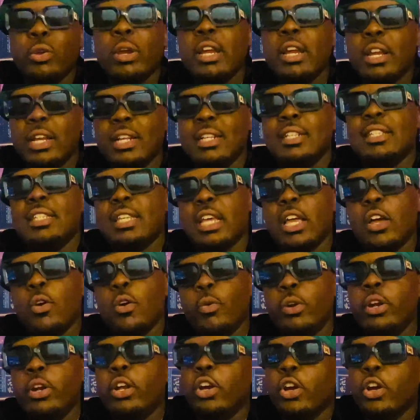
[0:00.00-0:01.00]
can tell
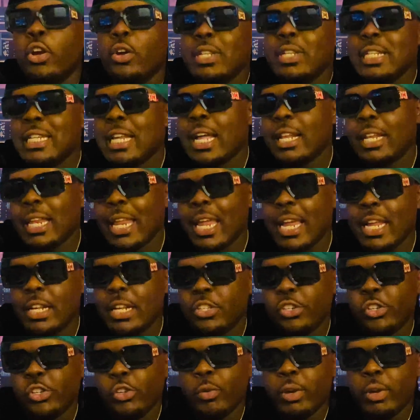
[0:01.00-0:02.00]
when the girl's not that
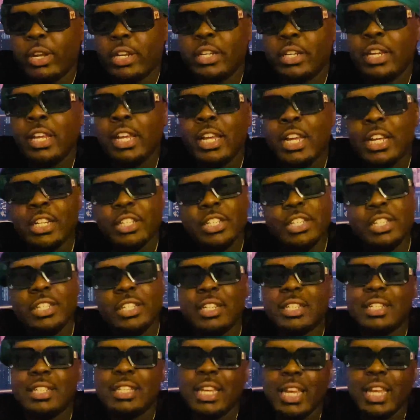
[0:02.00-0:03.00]
into you, and she's
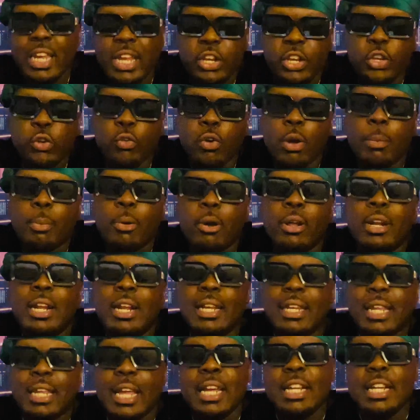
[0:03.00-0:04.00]
just hitting you up on a
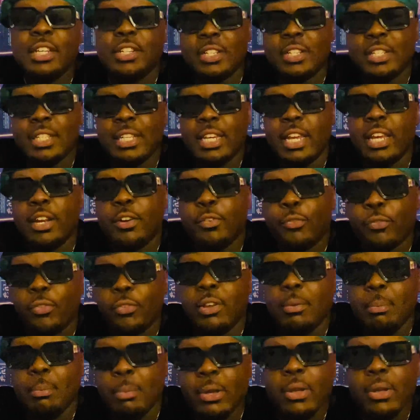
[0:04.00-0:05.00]
date just to get a
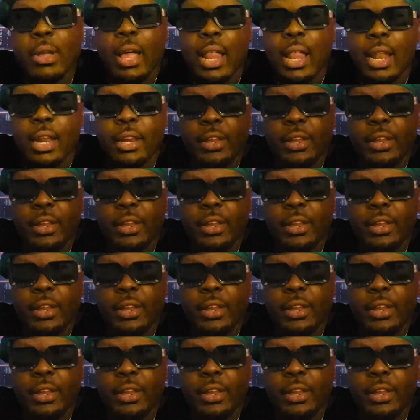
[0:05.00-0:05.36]
free meal out of